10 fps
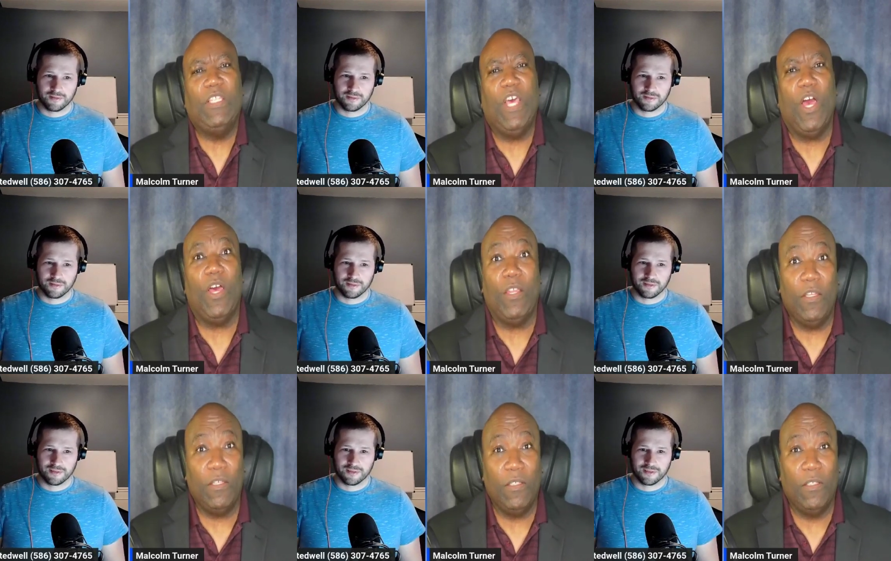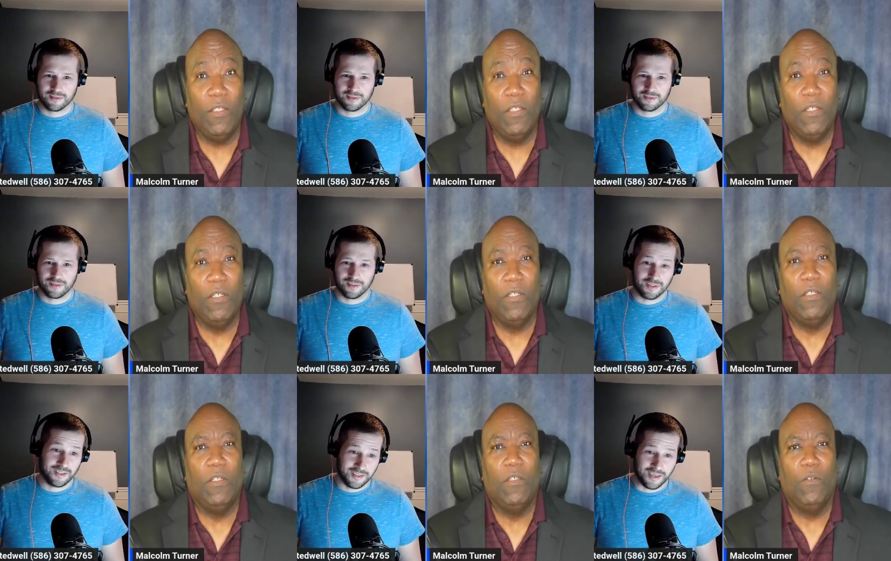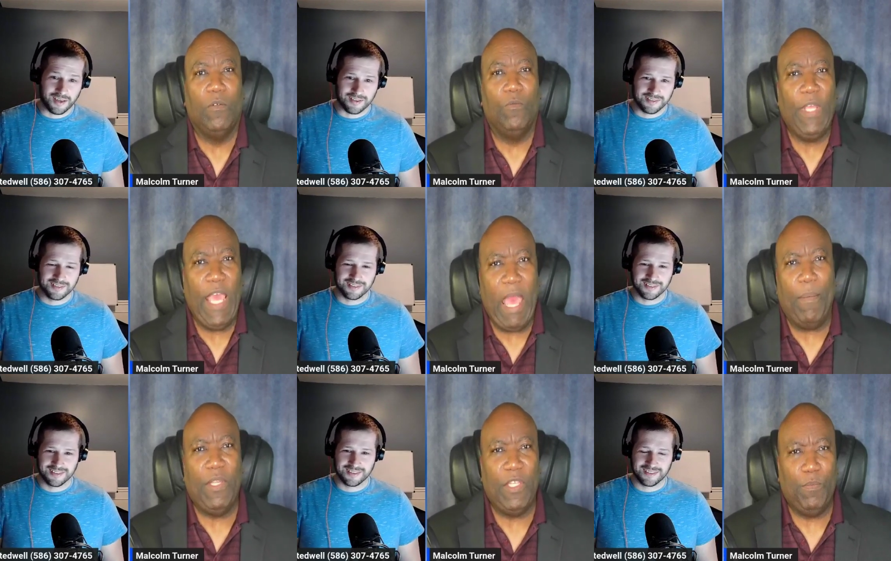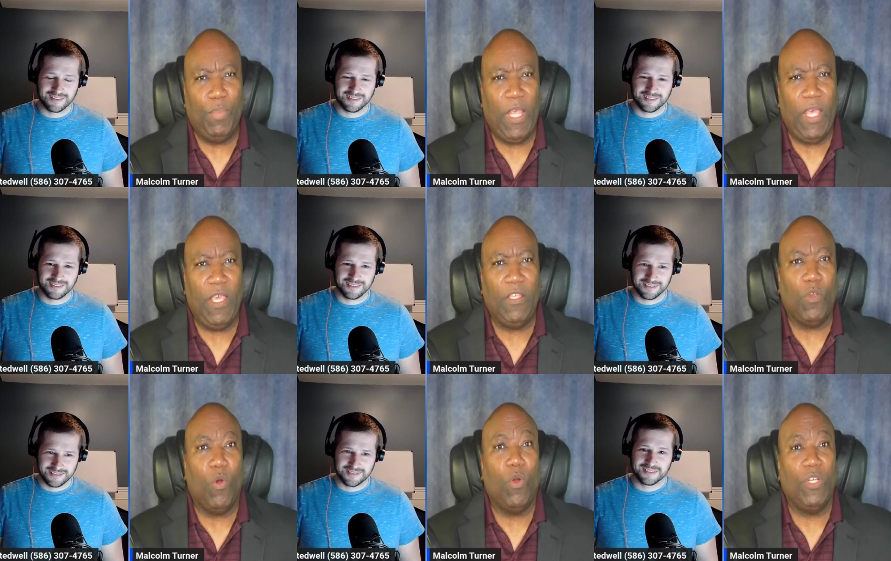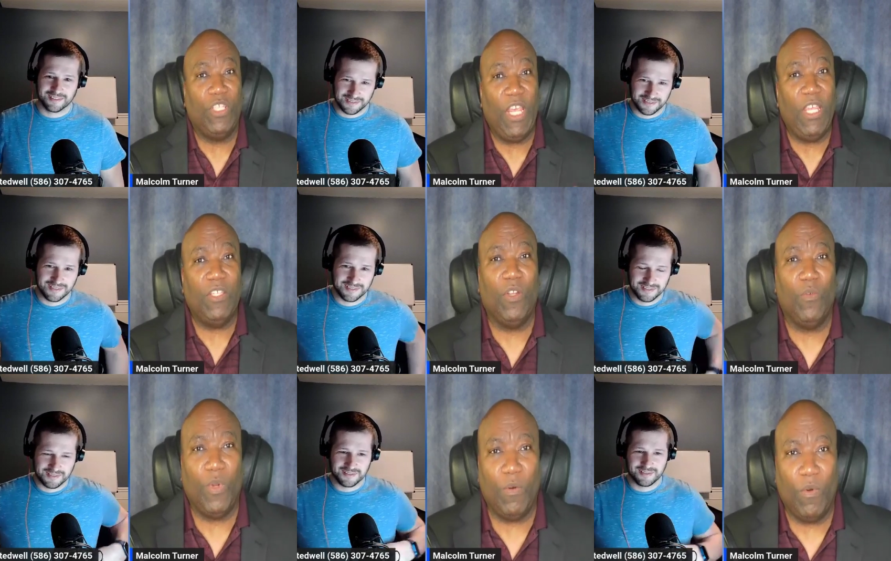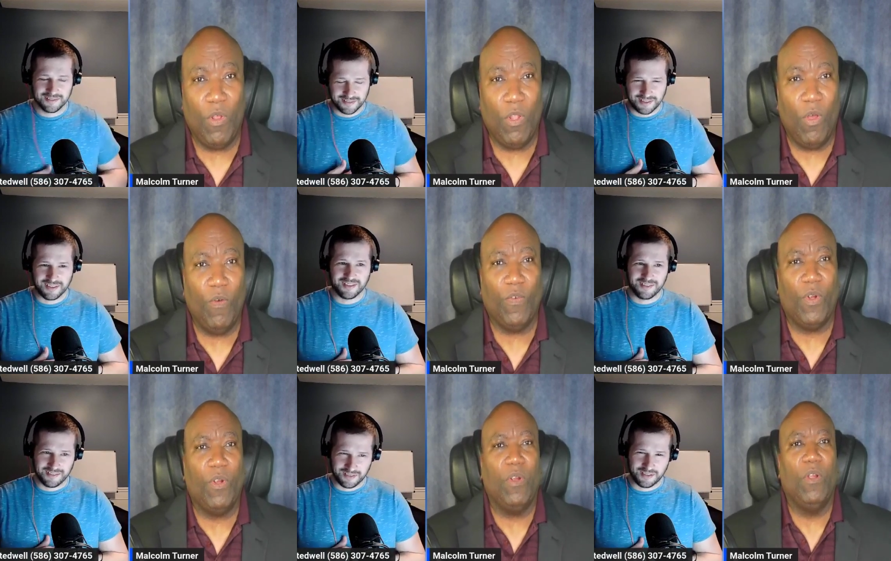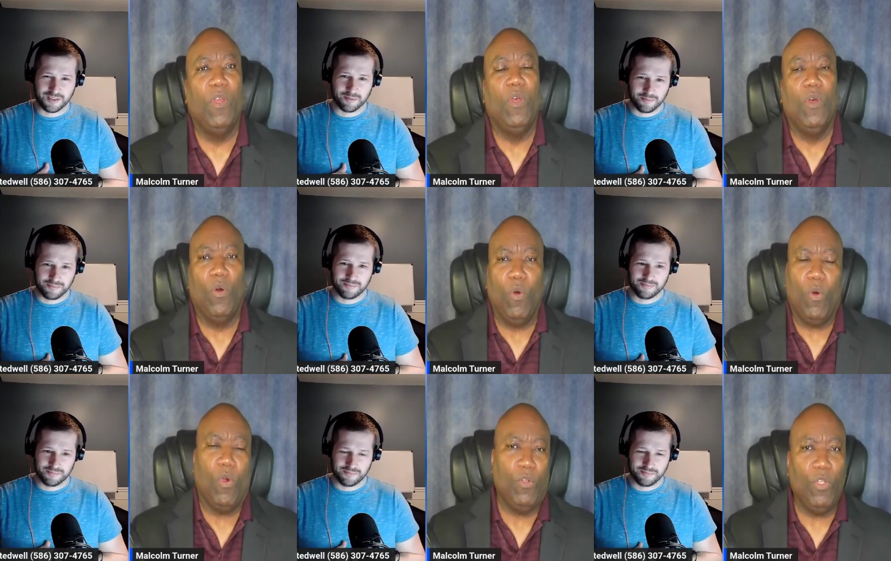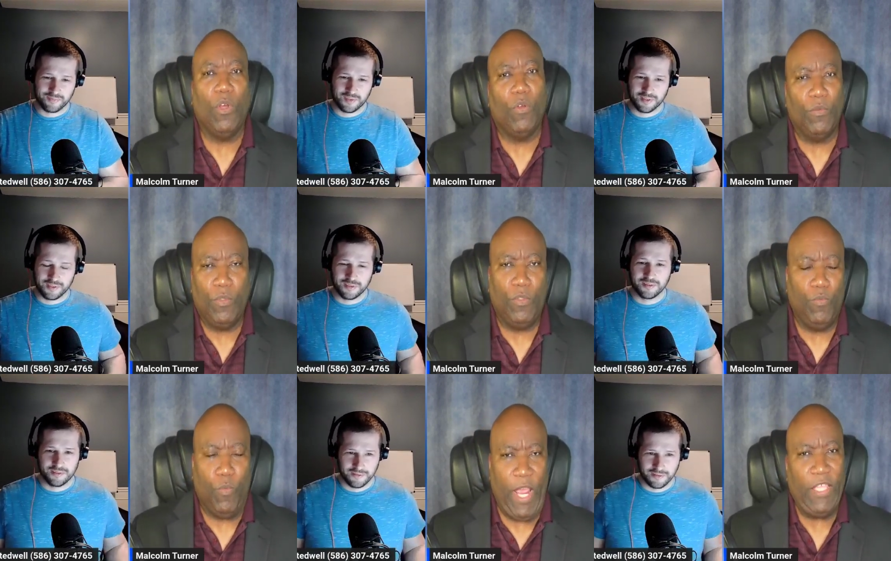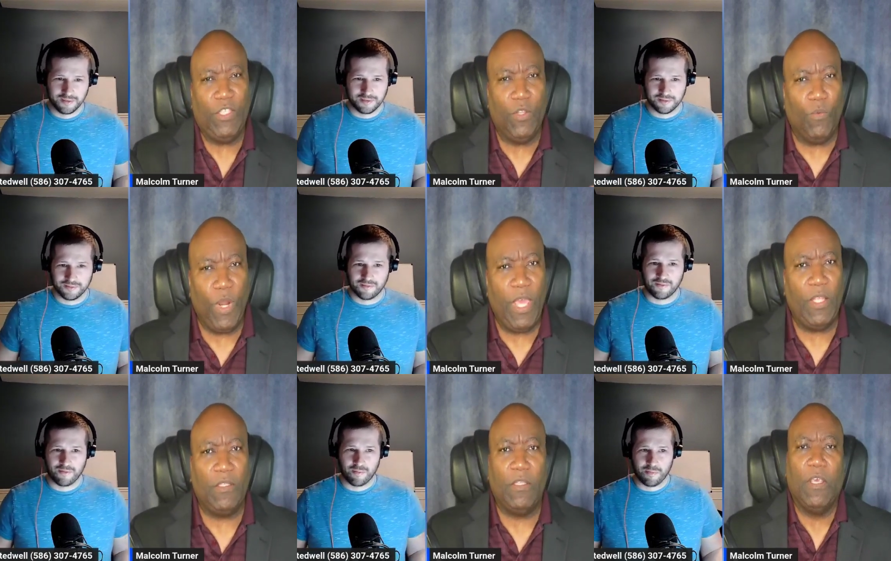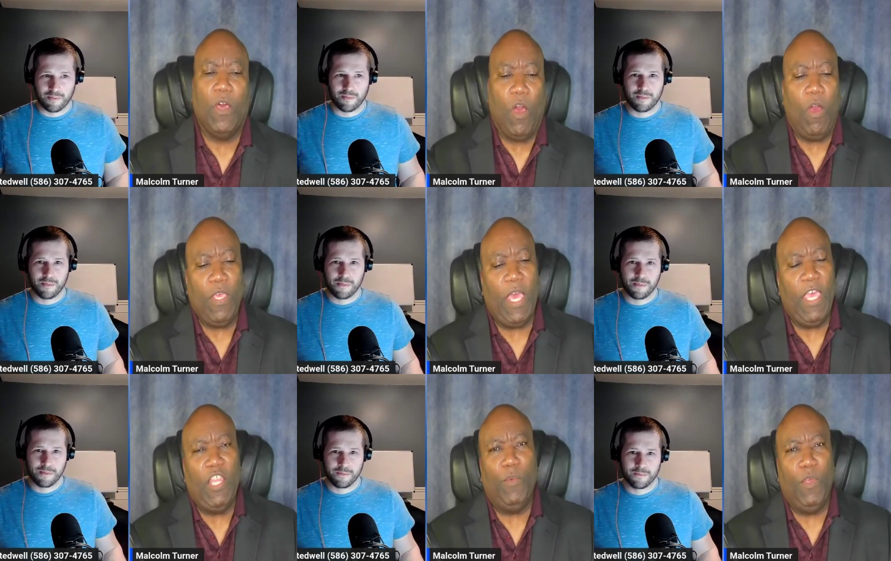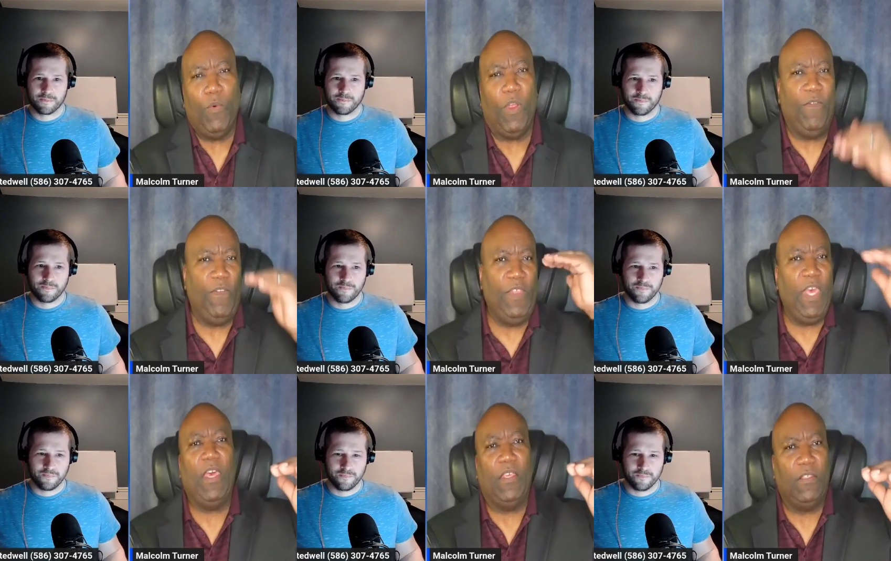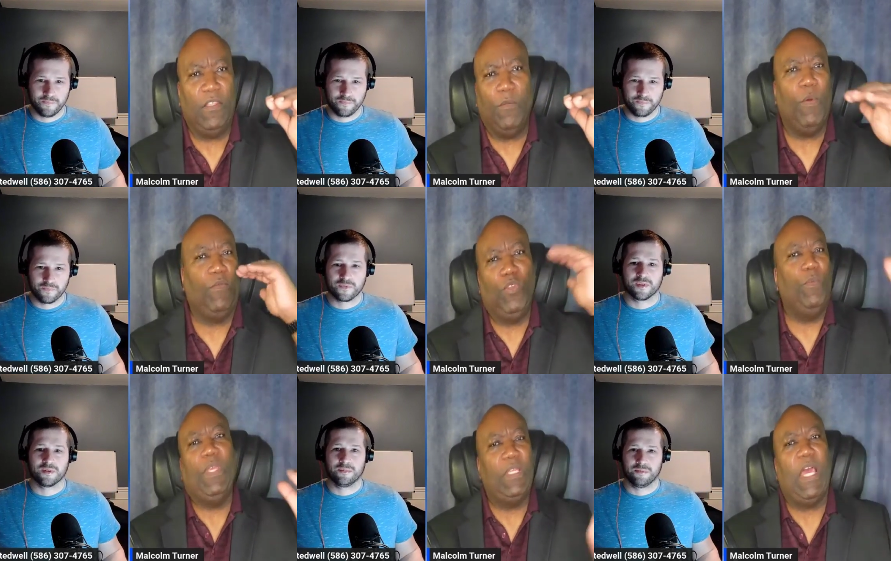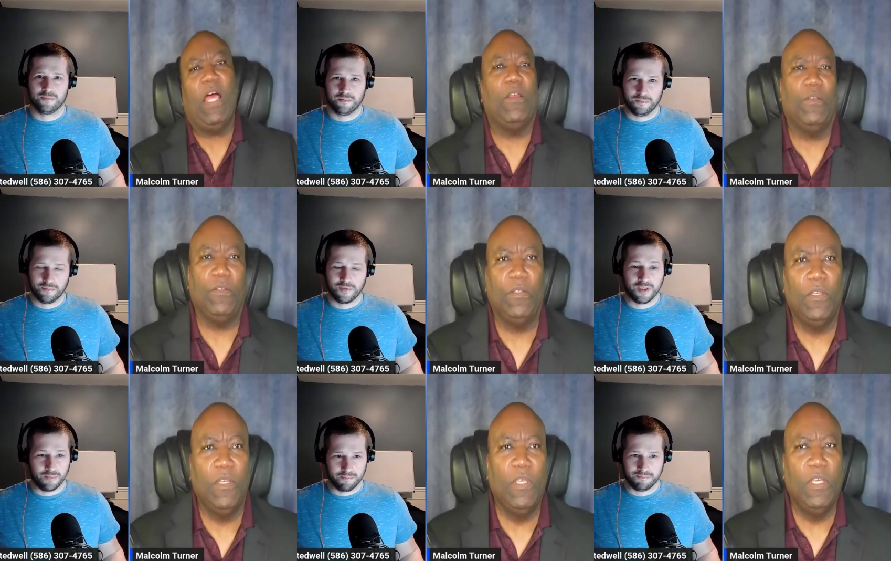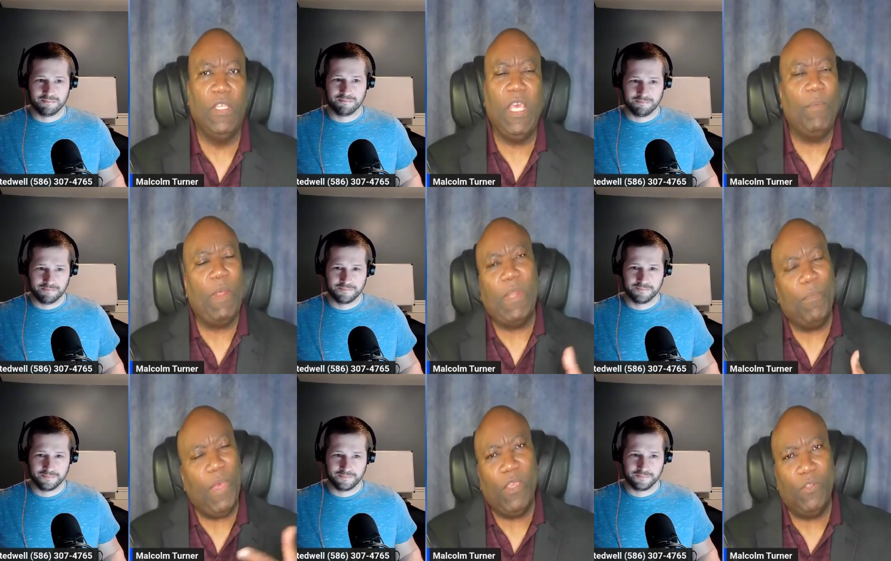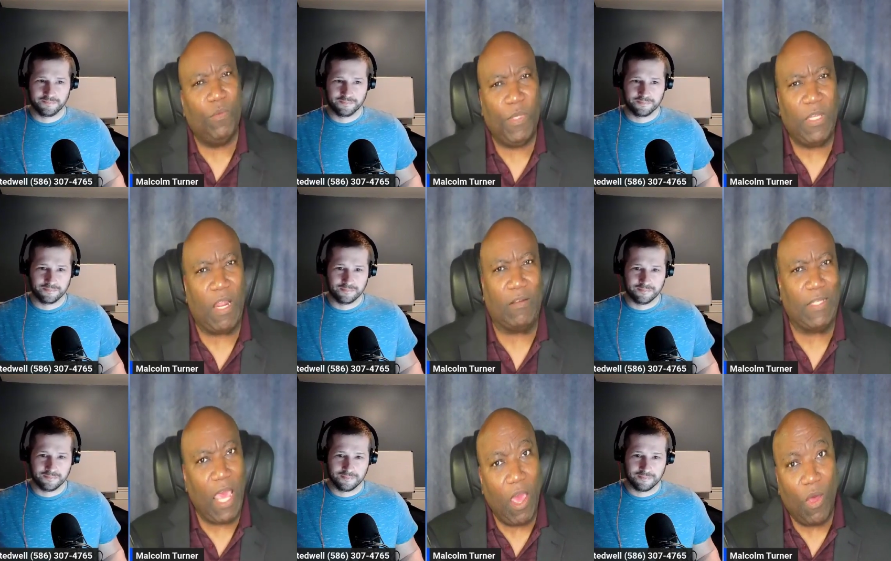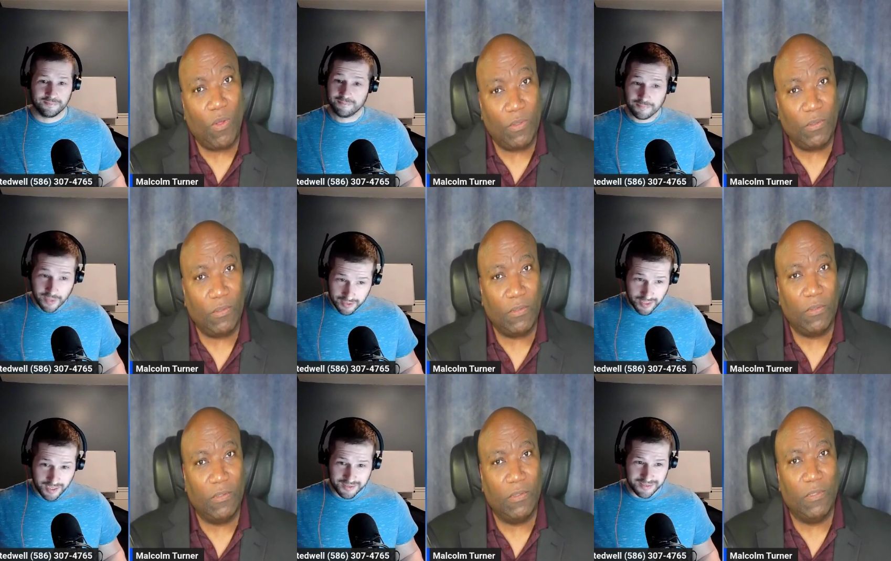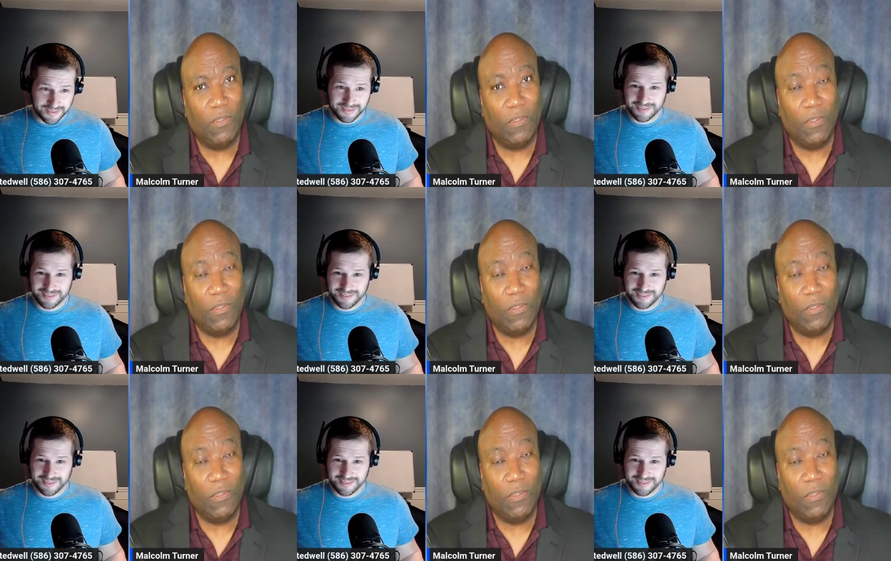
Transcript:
Speaker 1: done, yeah, rehabbing this place or changing the rent rollover, yeah, or you know, raising the rents, oh yeah, it'll be worth this. It'll be worth two million dollars. Yep. Yeah, but I'm not paying you two million dollars now. Exactly.